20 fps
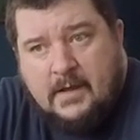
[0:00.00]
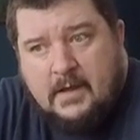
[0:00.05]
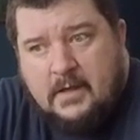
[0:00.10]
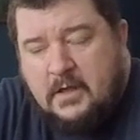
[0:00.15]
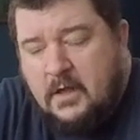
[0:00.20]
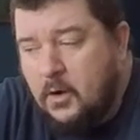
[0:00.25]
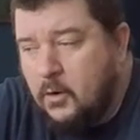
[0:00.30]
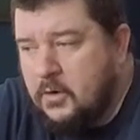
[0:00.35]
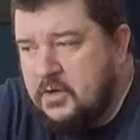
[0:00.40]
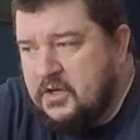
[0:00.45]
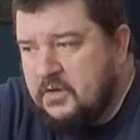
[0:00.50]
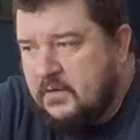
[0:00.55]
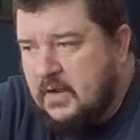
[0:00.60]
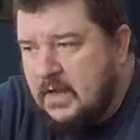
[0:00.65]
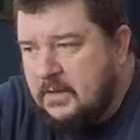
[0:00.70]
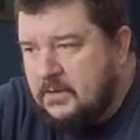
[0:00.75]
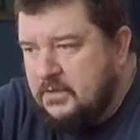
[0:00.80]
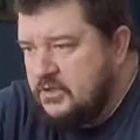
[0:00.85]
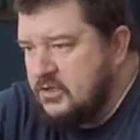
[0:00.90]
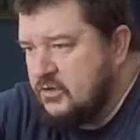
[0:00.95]
you know, and you've
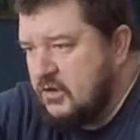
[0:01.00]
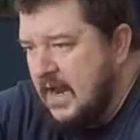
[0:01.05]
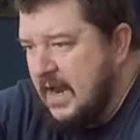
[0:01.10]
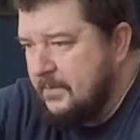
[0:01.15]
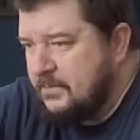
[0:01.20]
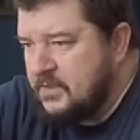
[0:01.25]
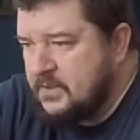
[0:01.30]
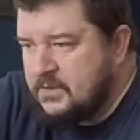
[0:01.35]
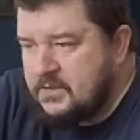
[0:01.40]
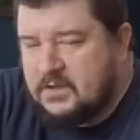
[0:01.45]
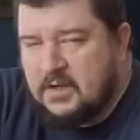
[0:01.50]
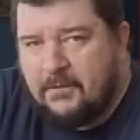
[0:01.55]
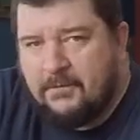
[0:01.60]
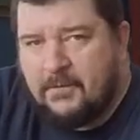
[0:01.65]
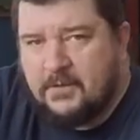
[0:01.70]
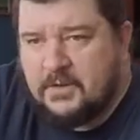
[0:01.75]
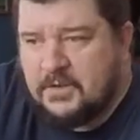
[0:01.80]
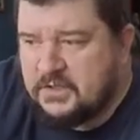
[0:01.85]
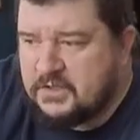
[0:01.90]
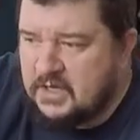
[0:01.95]
got the straps and stuff
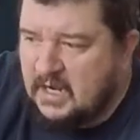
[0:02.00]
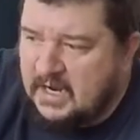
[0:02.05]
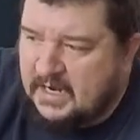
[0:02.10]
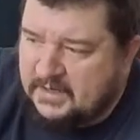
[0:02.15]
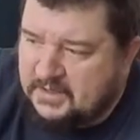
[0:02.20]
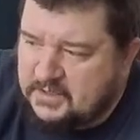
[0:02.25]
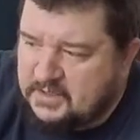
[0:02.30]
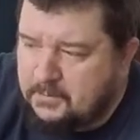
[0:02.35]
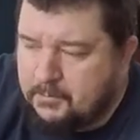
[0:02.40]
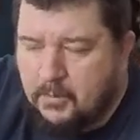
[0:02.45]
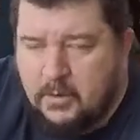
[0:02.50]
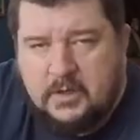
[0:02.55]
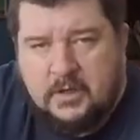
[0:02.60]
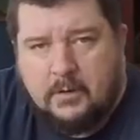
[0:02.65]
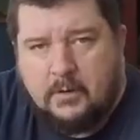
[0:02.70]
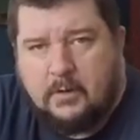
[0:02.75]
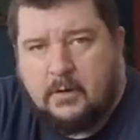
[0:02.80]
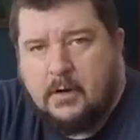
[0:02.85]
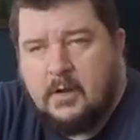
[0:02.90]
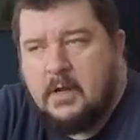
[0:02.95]
on the sides to put
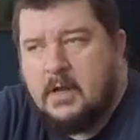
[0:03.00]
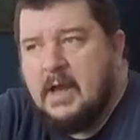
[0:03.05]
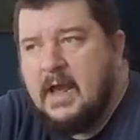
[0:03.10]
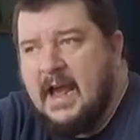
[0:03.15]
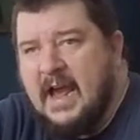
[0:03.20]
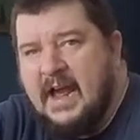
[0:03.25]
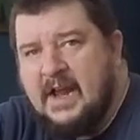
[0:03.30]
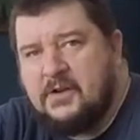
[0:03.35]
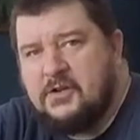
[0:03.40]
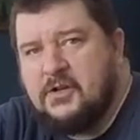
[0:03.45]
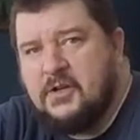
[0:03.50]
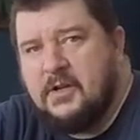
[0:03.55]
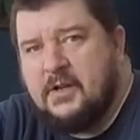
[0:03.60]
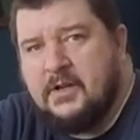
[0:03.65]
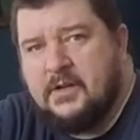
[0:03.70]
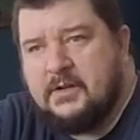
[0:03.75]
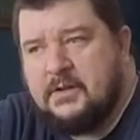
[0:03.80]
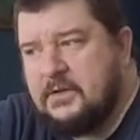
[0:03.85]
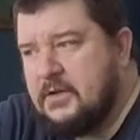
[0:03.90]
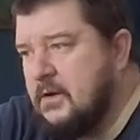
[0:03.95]
your hatchet
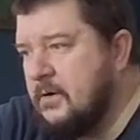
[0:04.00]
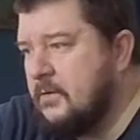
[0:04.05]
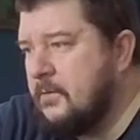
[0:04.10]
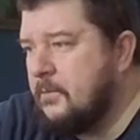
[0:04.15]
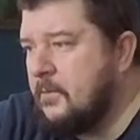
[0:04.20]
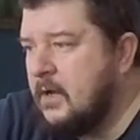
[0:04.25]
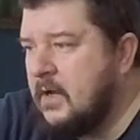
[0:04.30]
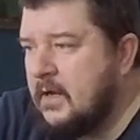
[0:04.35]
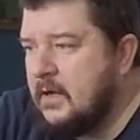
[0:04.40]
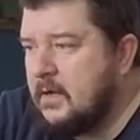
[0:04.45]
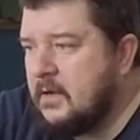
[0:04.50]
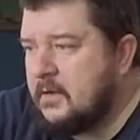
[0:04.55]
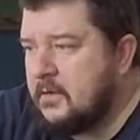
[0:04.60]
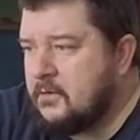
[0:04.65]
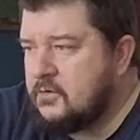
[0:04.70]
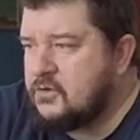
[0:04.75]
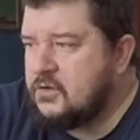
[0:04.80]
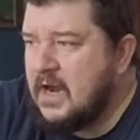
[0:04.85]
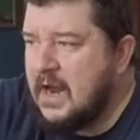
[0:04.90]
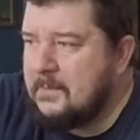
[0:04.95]
and, you know, your
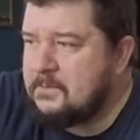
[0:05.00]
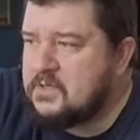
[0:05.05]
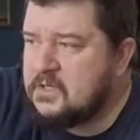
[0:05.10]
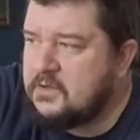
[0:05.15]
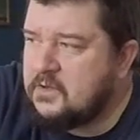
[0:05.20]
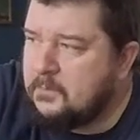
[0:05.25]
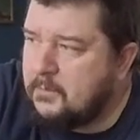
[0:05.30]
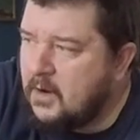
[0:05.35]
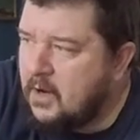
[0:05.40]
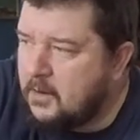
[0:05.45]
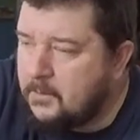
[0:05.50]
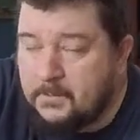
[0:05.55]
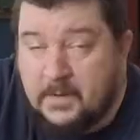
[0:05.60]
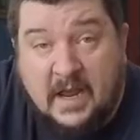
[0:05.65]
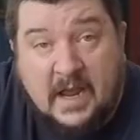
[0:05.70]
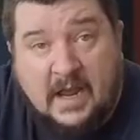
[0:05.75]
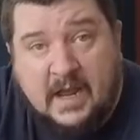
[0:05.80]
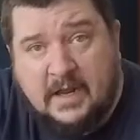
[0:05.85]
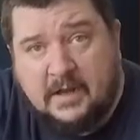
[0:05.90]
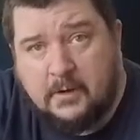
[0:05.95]
straps at the bottom to
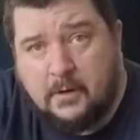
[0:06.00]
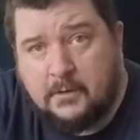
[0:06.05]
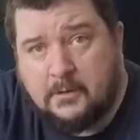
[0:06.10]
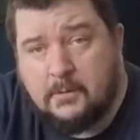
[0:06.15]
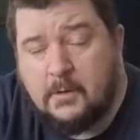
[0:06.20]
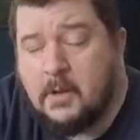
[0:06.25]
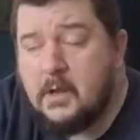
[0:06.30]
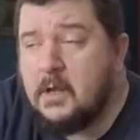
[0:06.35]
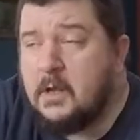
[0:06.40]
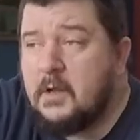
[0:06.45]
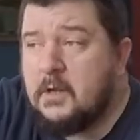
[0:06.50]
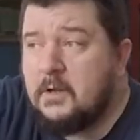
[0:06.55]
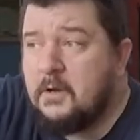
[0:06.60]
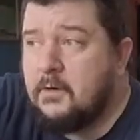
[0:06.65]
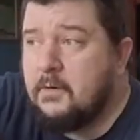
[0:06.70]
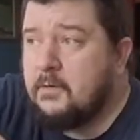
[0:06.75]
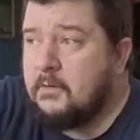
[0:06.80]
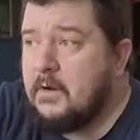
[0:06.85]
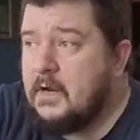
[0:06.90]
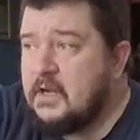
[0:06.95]
hang
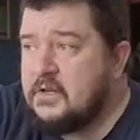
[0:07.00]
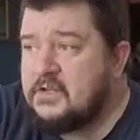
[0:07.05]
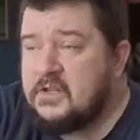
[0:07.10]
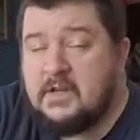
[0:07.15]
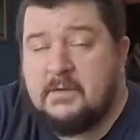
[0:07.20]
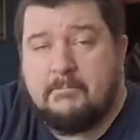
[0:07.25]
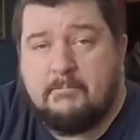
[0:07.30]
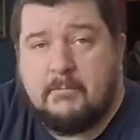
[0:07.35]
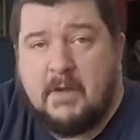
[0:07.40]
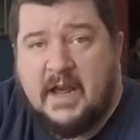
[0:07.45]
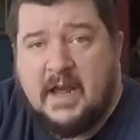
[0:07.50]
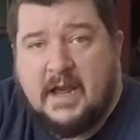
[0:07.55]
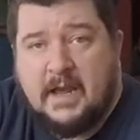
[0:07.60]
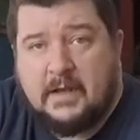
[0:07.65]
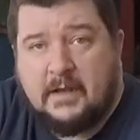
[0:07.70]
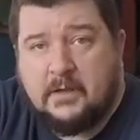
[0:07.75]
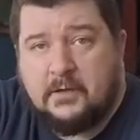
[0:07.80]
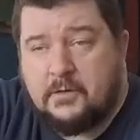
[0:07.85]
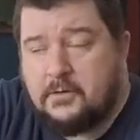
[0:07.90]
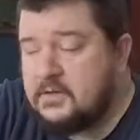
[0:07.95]
your sleeping
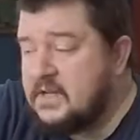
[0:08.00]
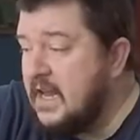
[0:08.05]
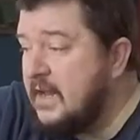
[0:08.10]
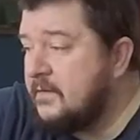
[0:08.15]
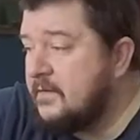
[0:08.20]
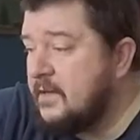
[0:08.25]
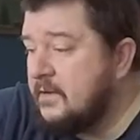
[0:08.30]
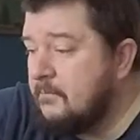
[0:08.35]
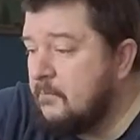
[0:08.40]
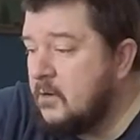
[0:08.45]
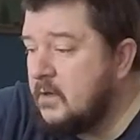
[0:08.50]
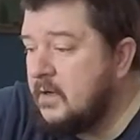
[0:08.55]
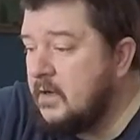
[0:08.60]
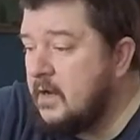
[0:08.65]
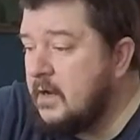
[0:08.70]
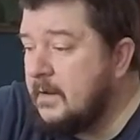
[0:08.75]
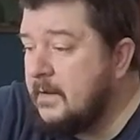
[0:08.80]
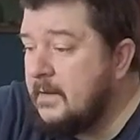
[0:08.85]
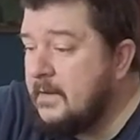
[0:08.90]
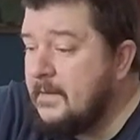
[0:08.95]
bag and your tent and
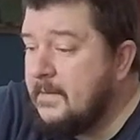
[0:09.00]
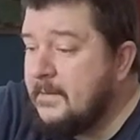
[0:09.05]
whatnot.